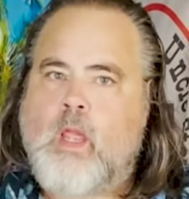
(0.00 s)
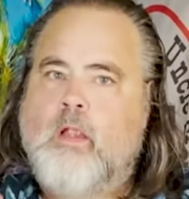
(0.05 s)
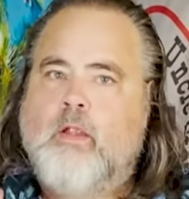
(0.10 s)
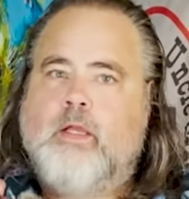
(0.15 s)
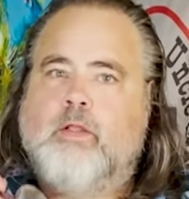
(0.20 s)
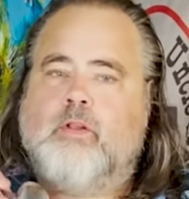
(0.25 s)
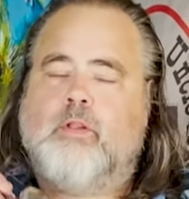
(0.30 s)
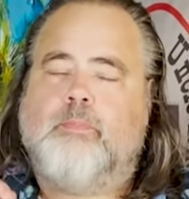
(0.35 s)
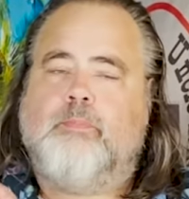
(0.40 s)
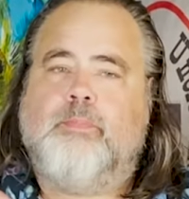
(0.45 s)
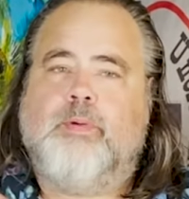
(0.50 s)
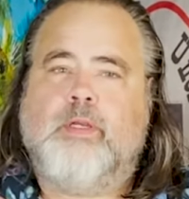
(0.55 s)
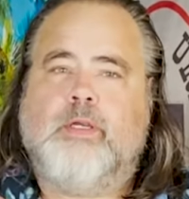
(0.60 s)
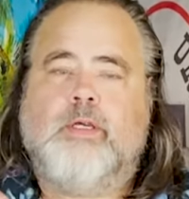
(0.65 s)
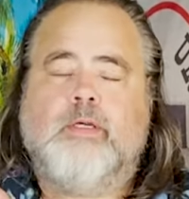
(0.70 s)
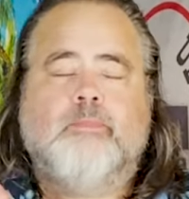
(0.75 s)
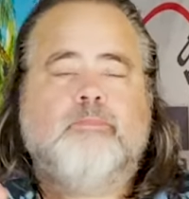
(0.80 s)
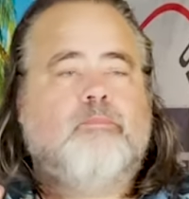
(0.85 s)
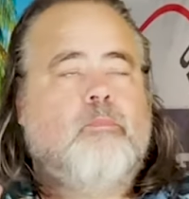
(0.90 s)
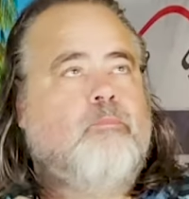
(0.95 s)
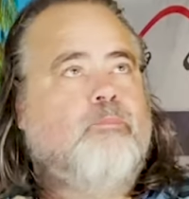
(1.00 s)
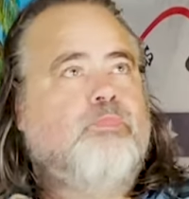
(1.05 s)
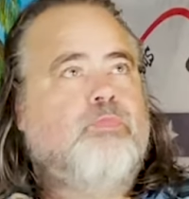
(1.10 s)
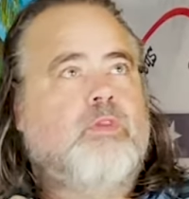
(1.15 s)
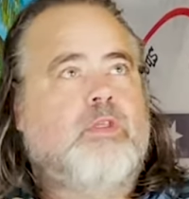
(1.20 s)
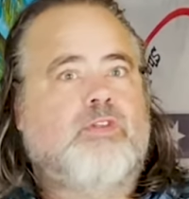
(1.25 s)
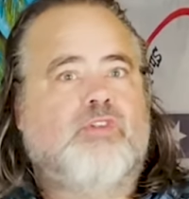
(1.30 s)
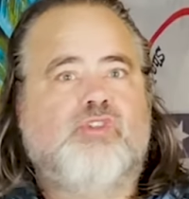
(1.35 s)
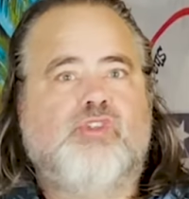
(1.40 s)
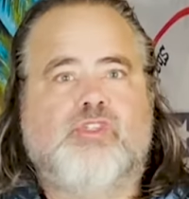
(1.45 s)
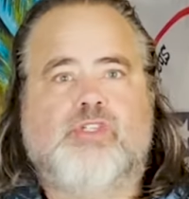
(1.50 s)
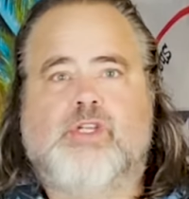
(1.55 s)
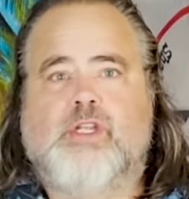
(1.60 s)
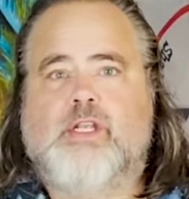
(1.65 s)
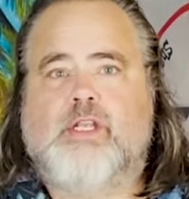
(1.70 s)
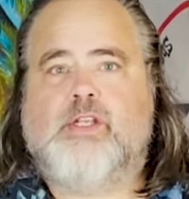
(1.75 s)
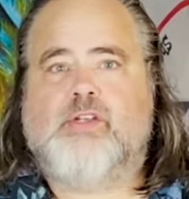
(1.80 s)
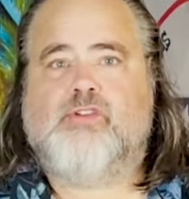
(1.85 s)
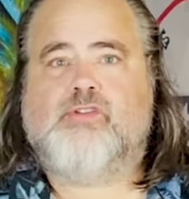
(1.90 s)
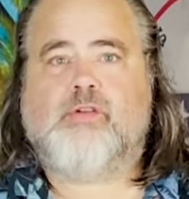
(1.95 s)
You get the beer, the
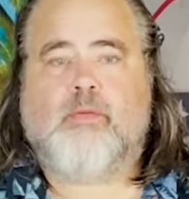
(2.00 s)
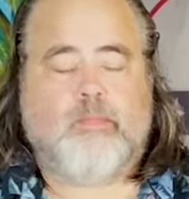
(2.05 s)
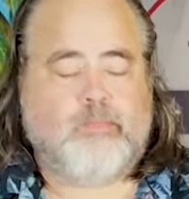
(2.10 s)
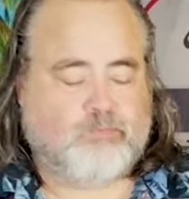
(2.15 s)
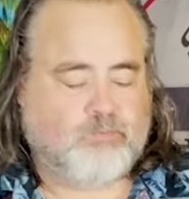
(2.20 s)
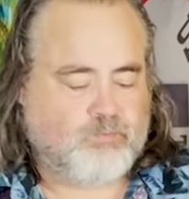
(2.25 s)
cheese,